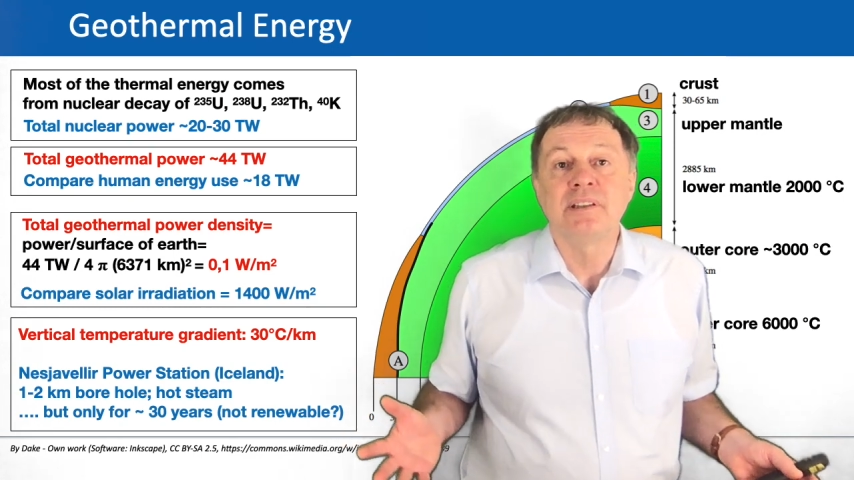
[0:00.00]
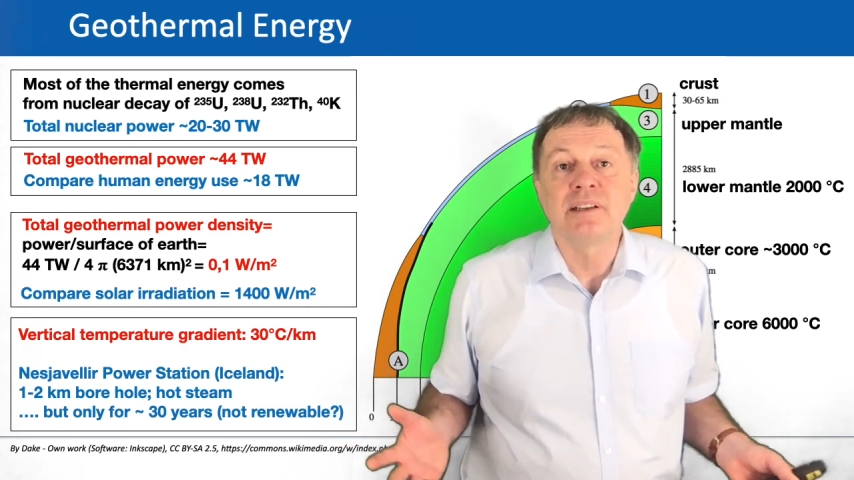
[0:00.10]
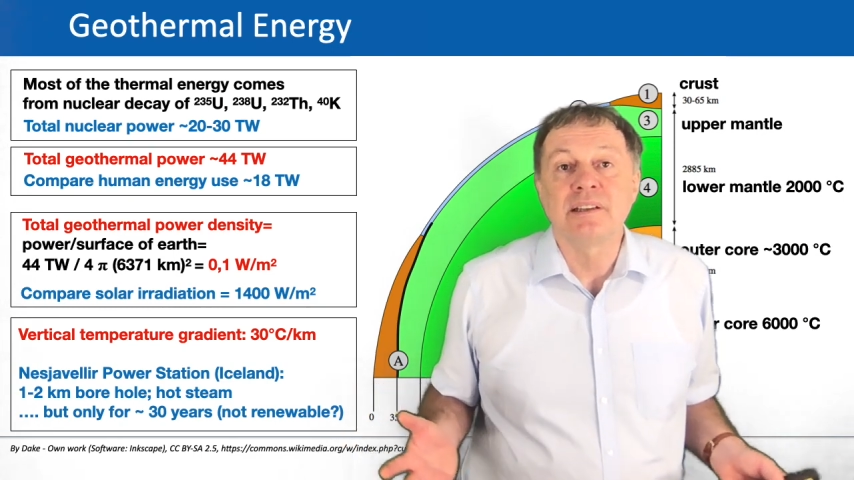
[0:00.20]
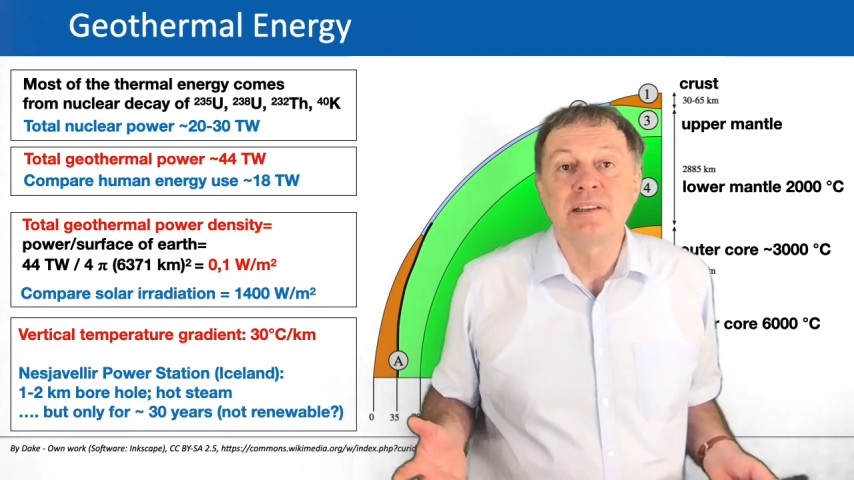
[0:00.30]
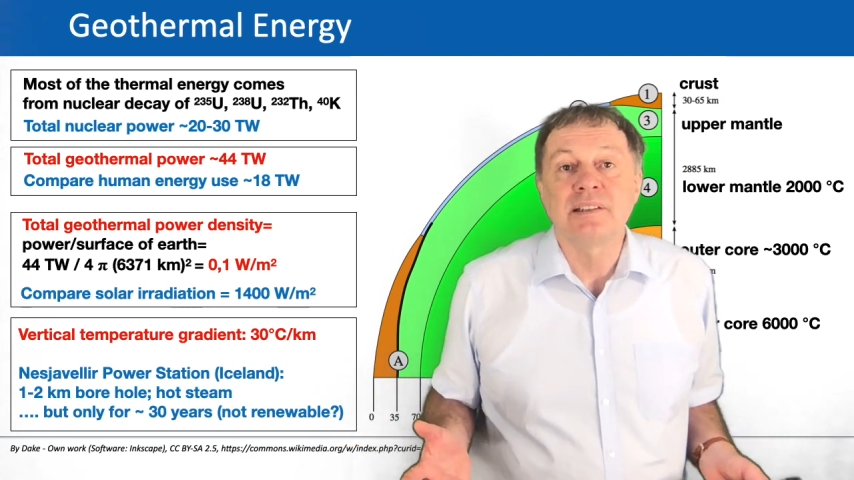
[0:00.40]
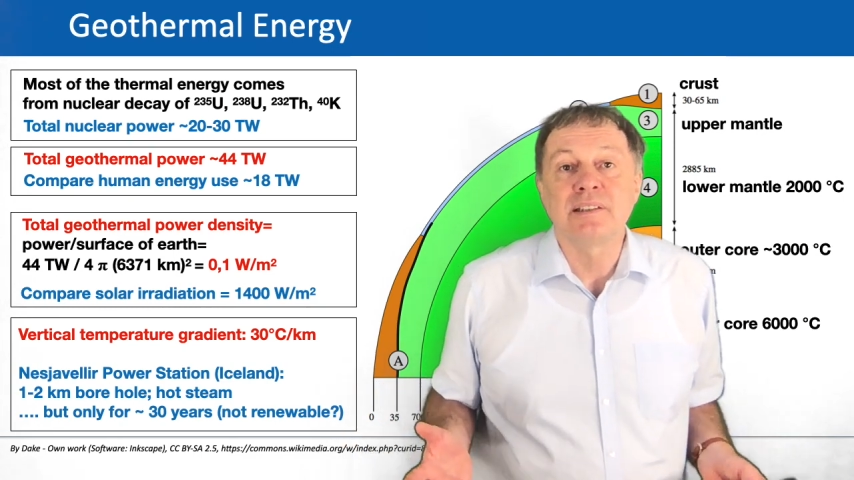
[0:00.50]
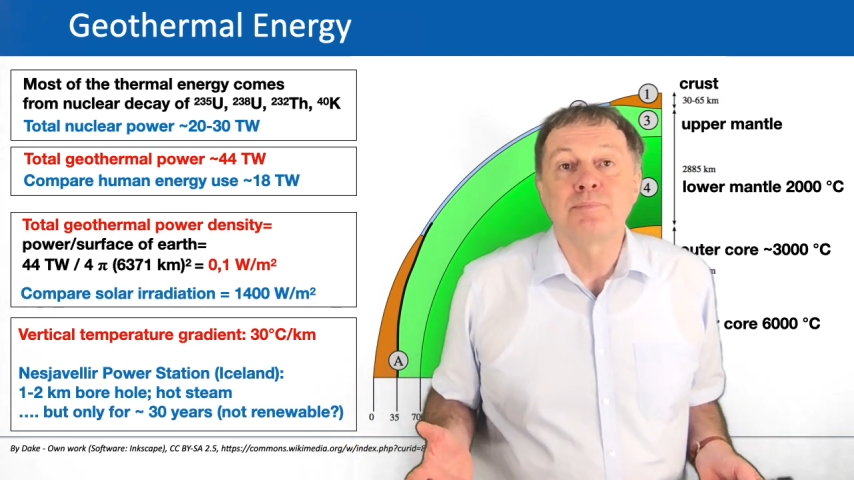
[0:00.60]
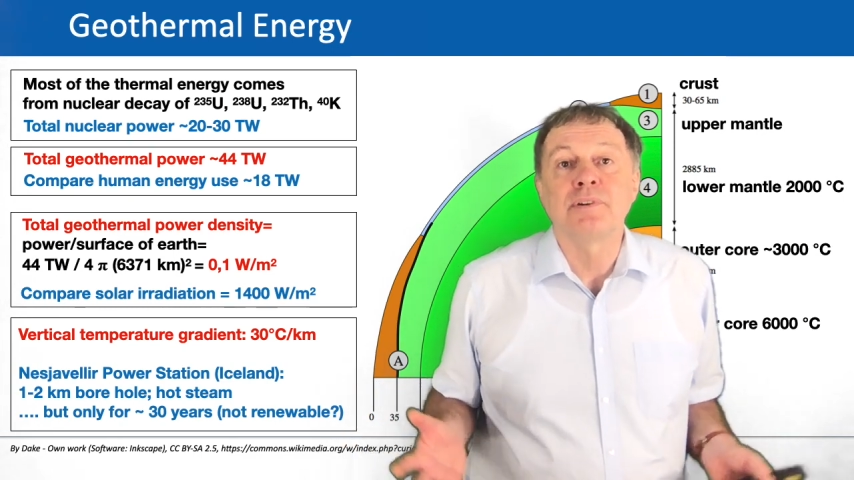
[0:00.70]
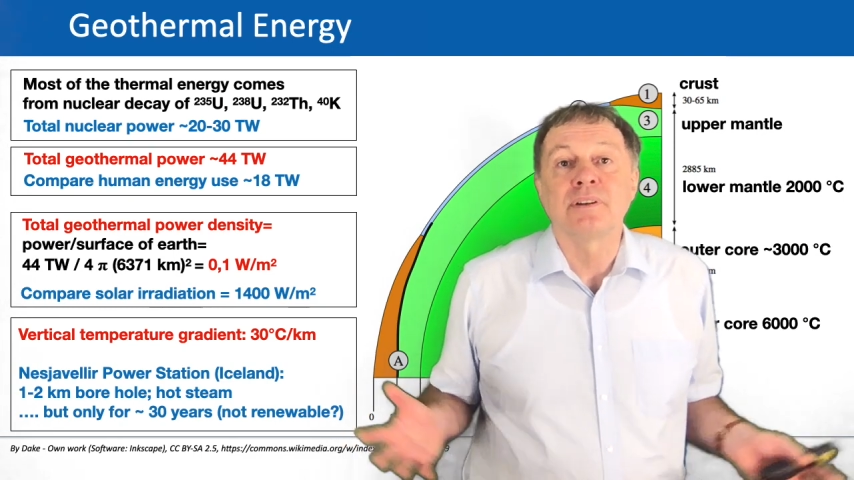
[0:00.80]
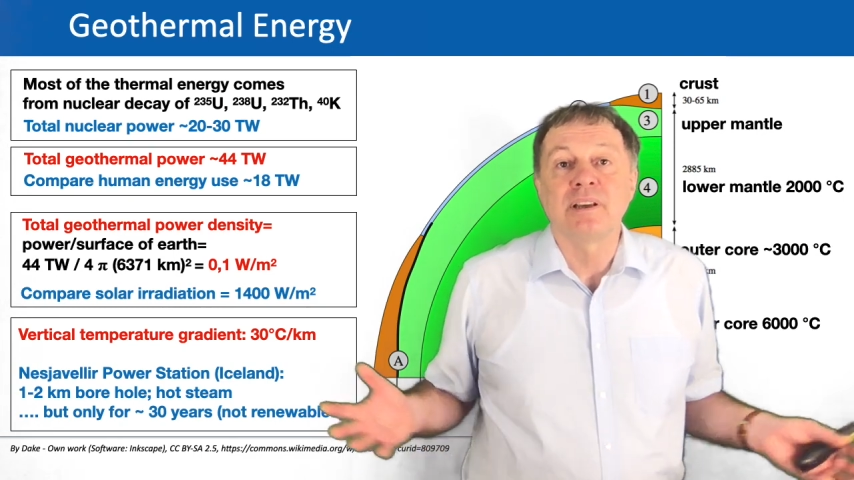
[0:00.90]
degrees
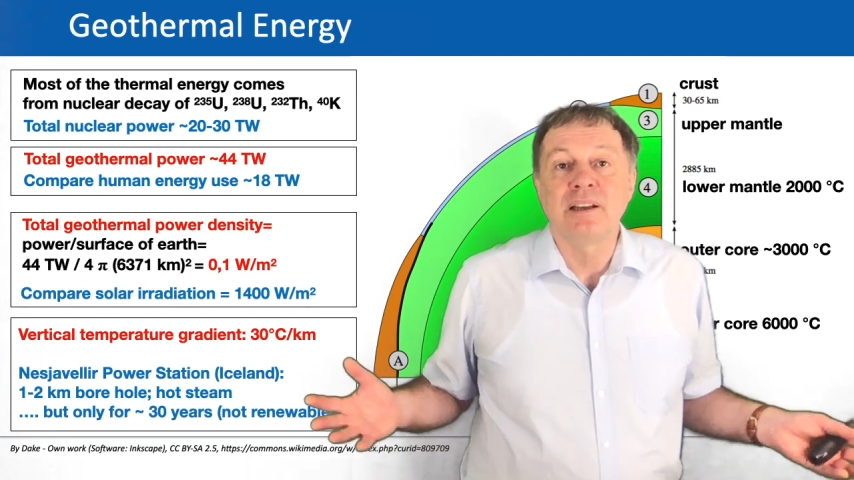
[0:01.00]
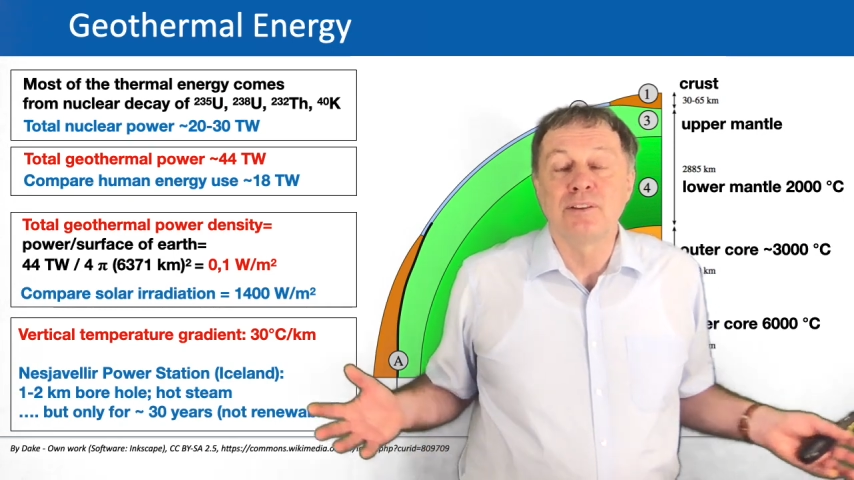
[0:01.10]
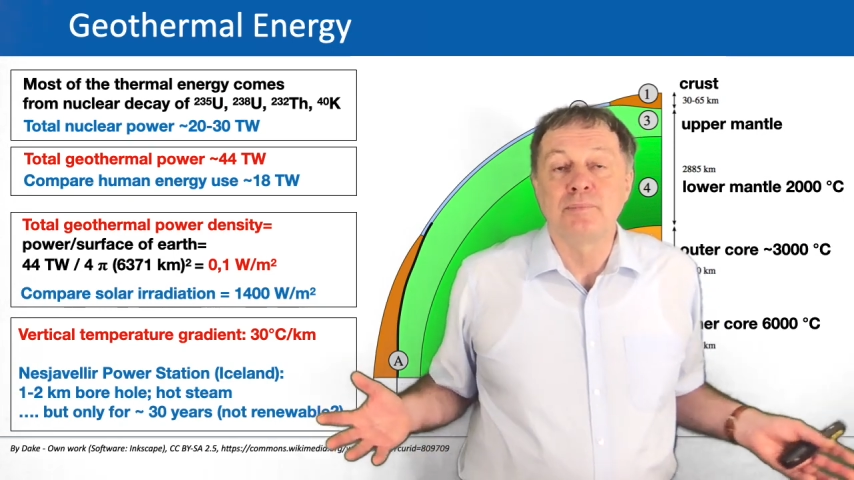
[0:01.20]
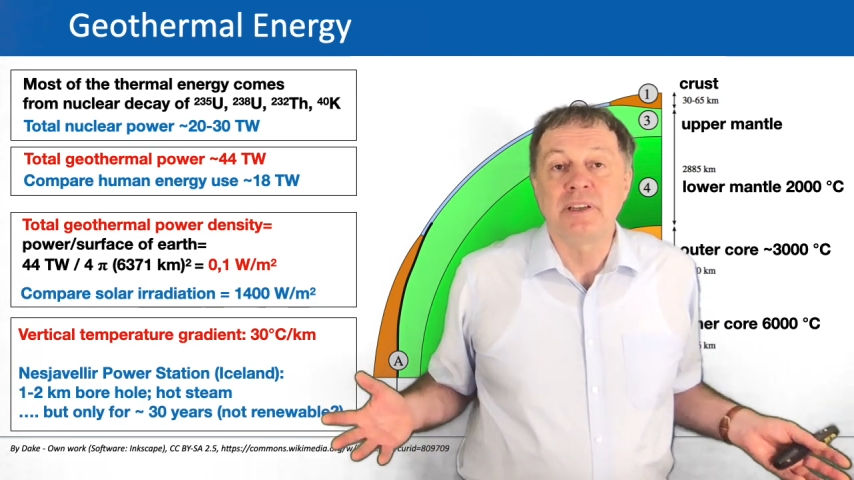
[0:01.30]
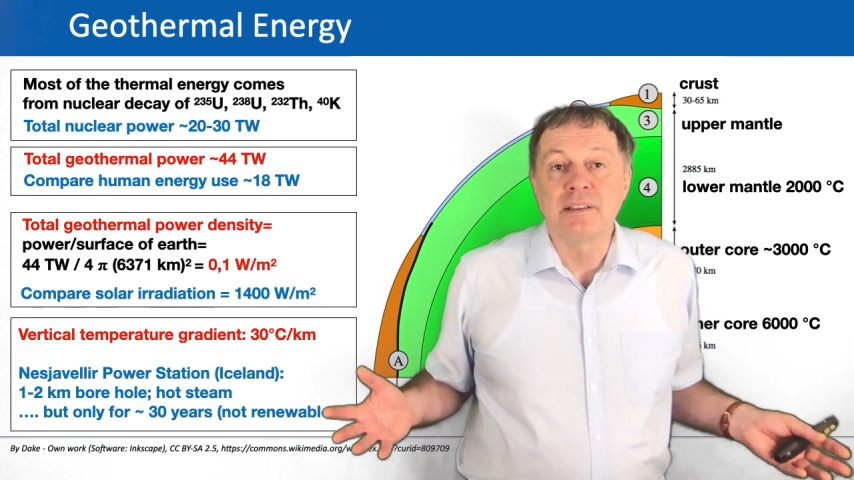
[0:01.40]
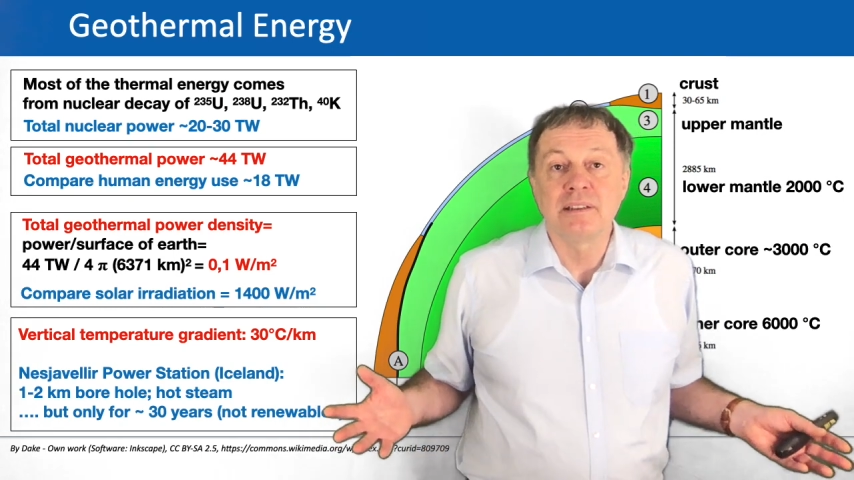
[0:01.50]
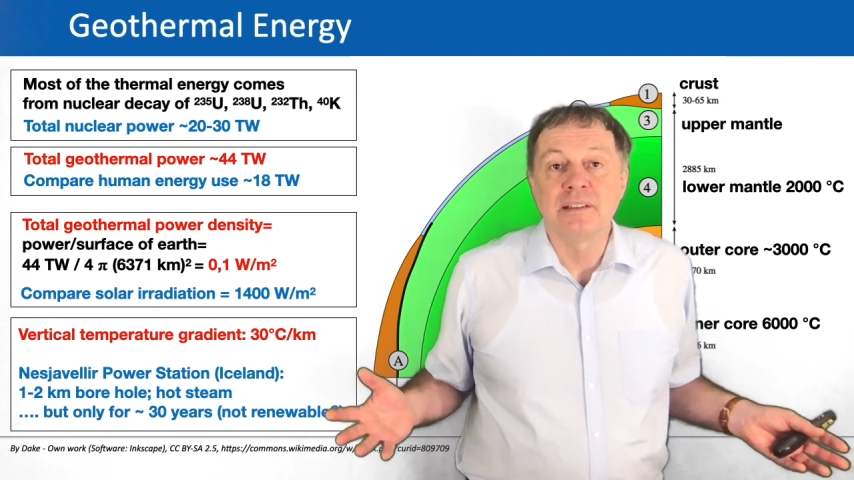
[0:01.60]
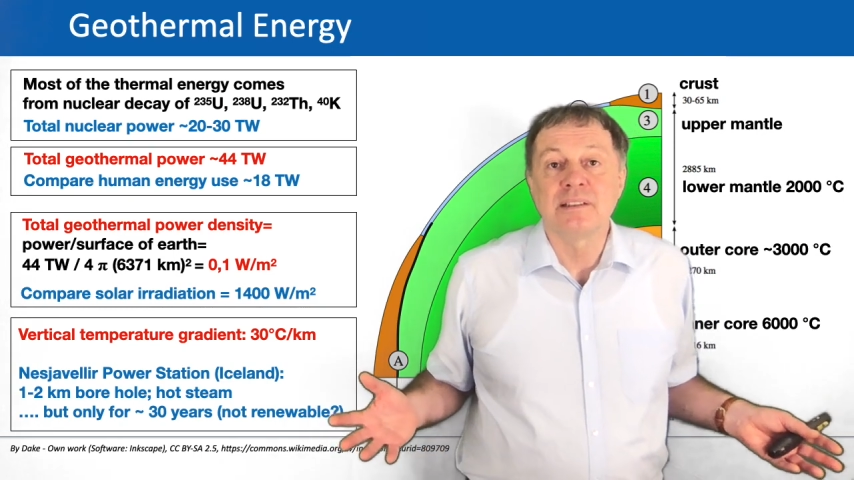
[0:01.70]
per kilometer.